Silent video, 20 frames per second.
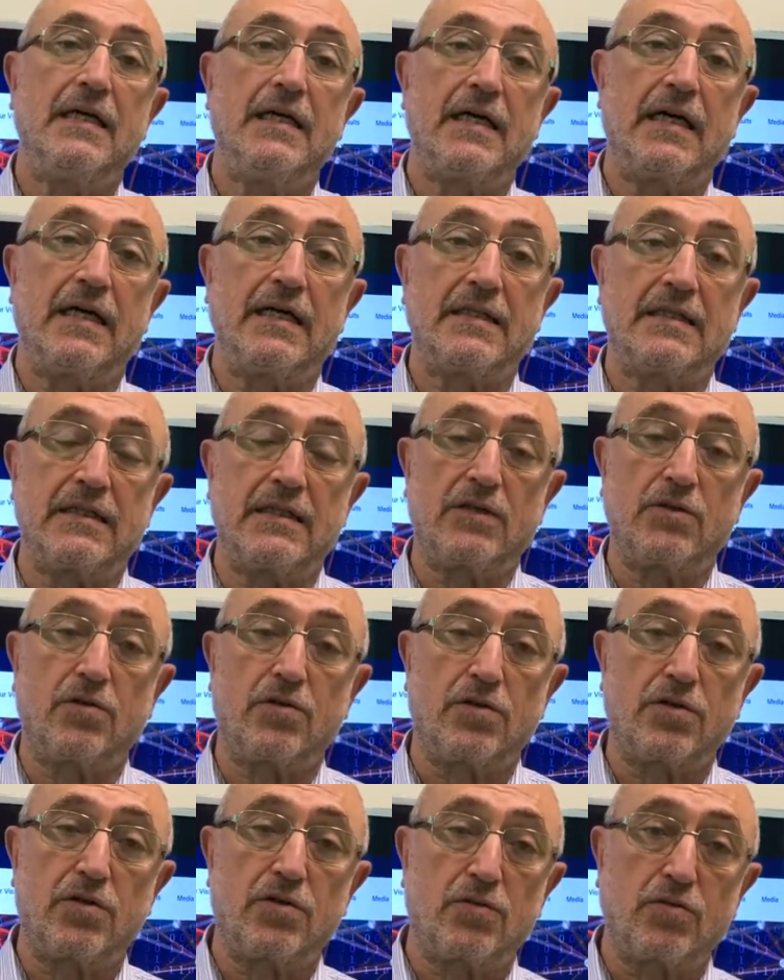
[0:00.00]
And in
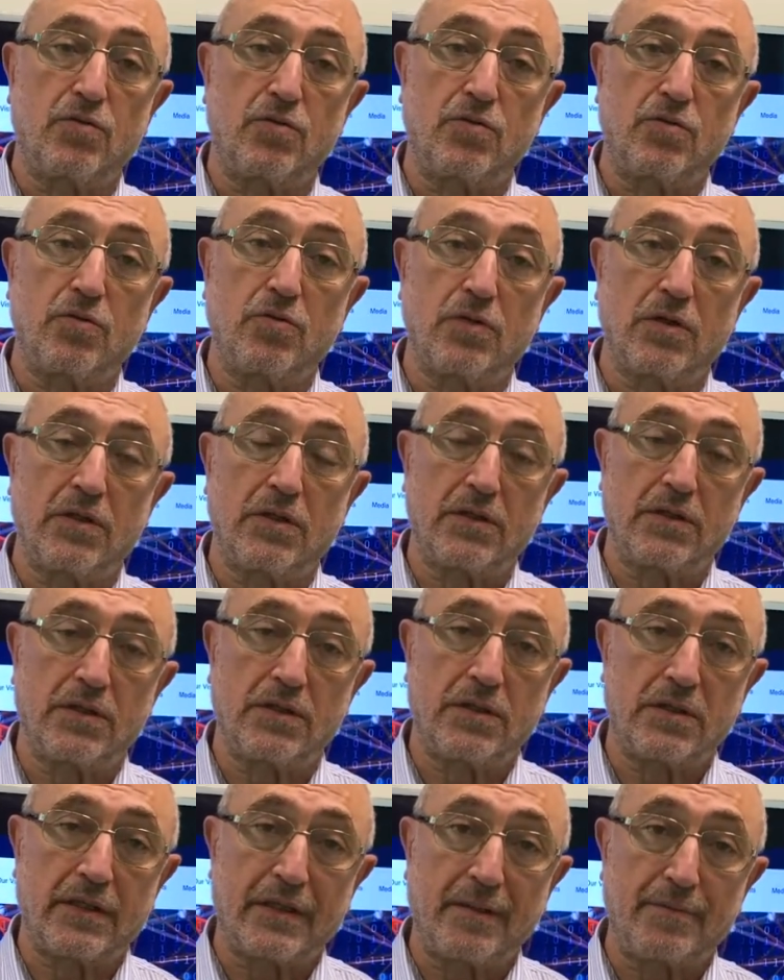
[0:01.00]
order to
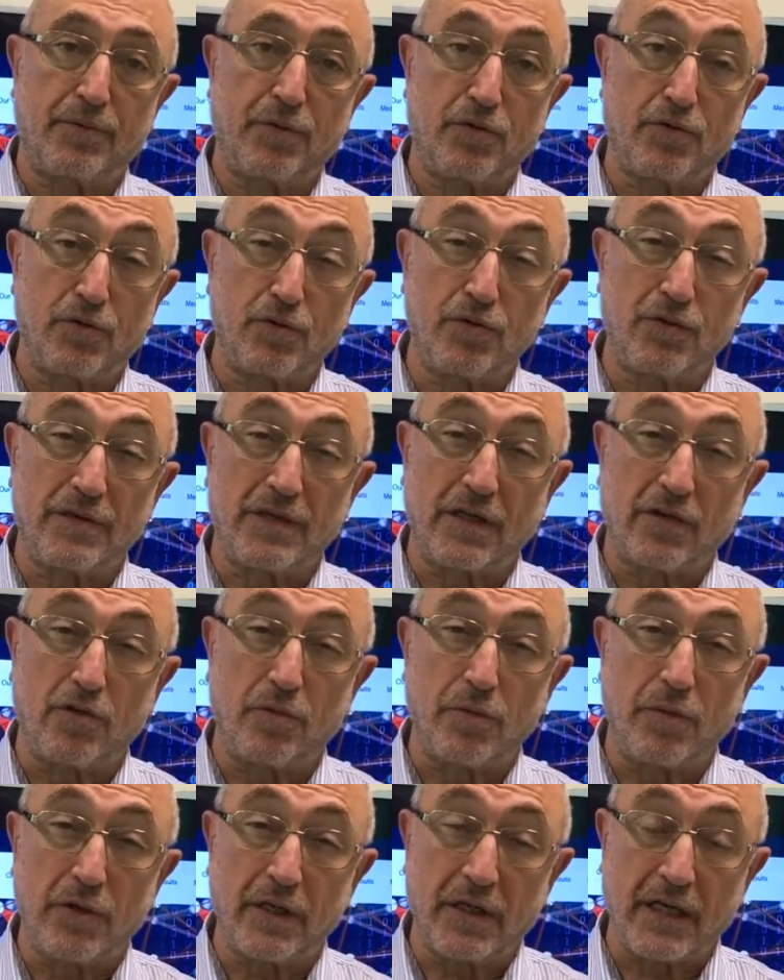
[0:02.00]
uh, reproduce the
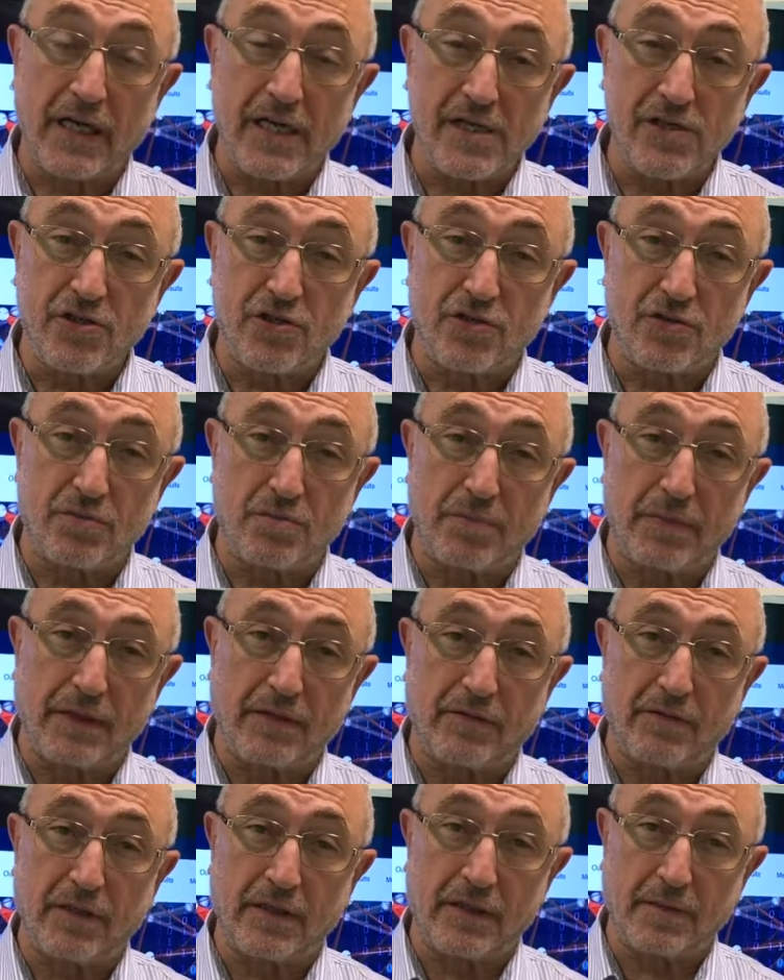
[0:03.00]
communication
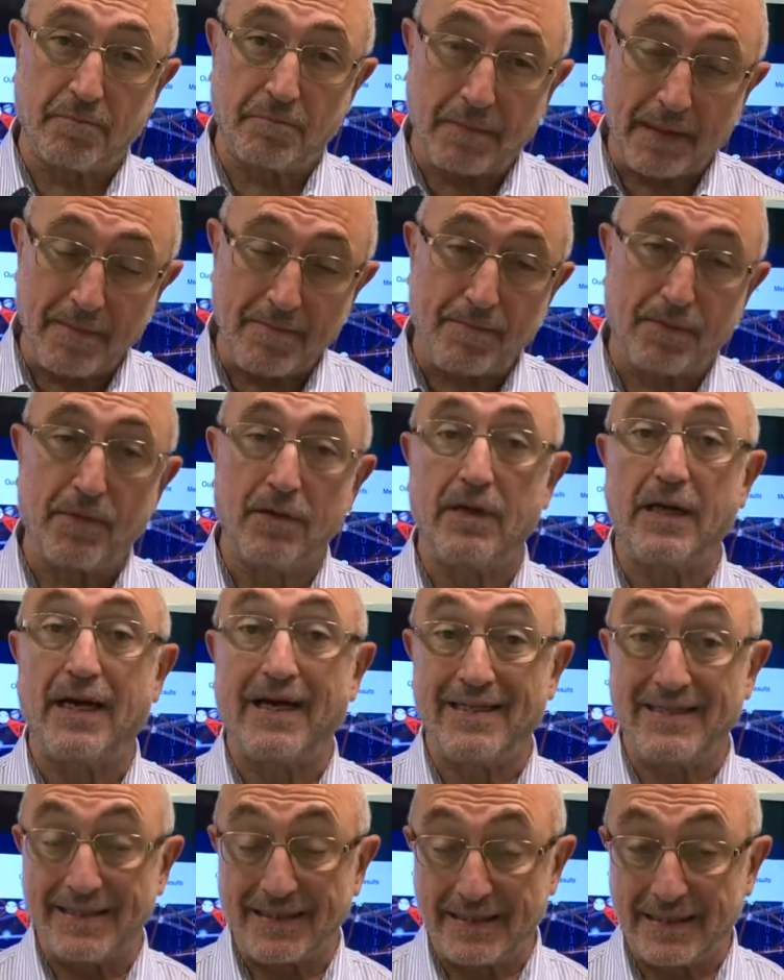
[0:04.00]
between the people,
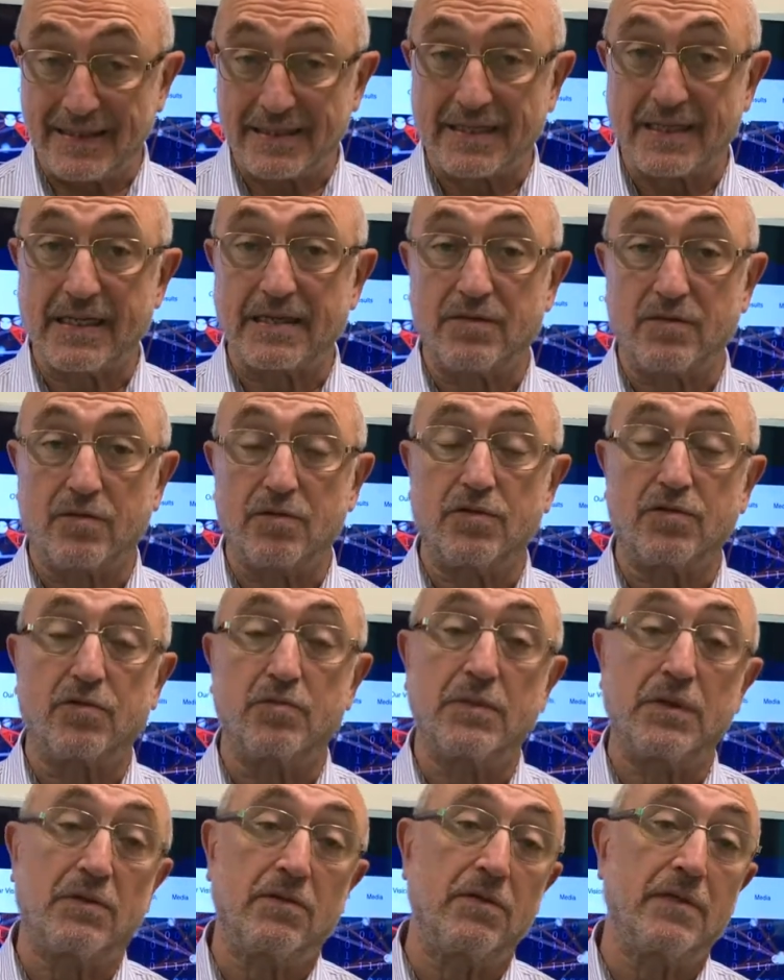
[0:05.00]
and in this case also
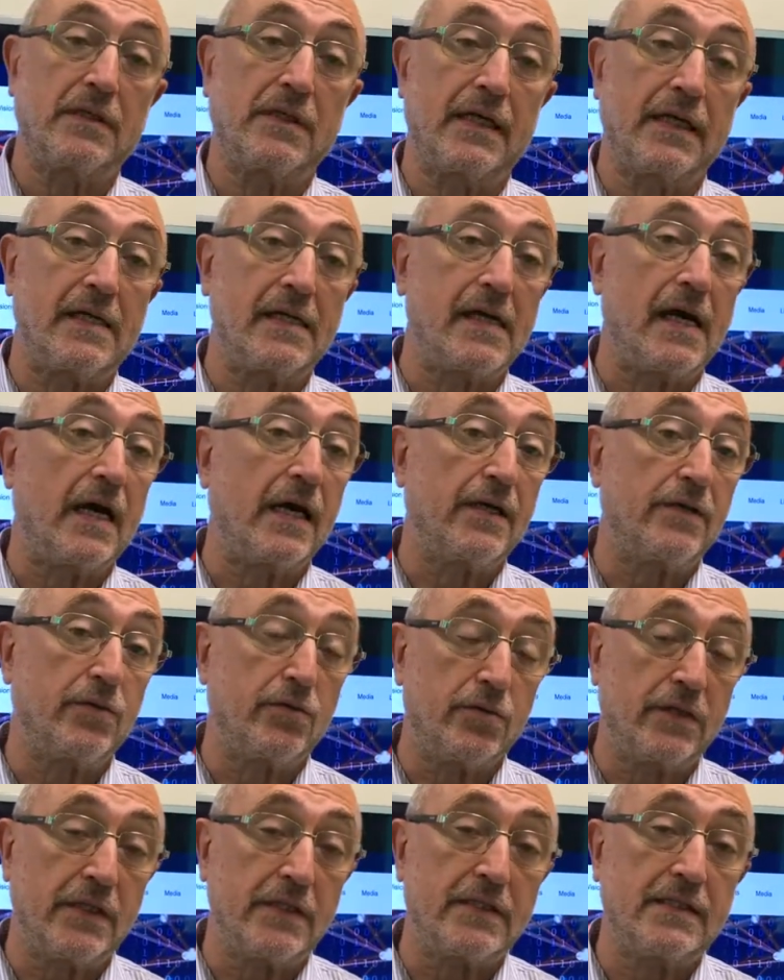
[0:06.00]
between the AI
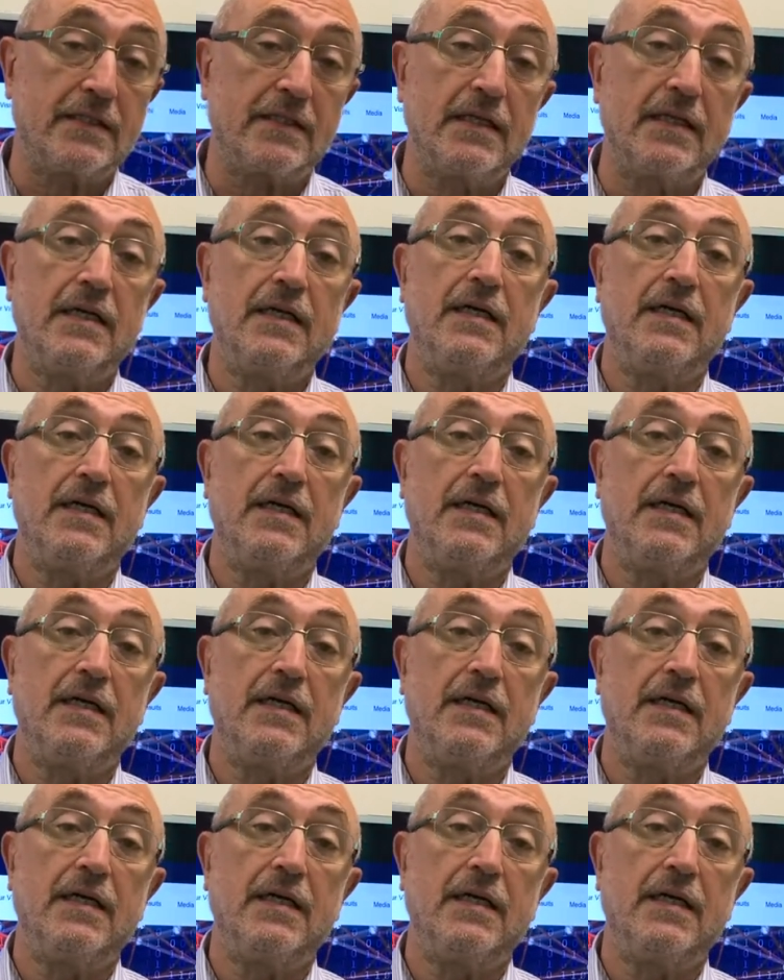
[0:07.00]
units,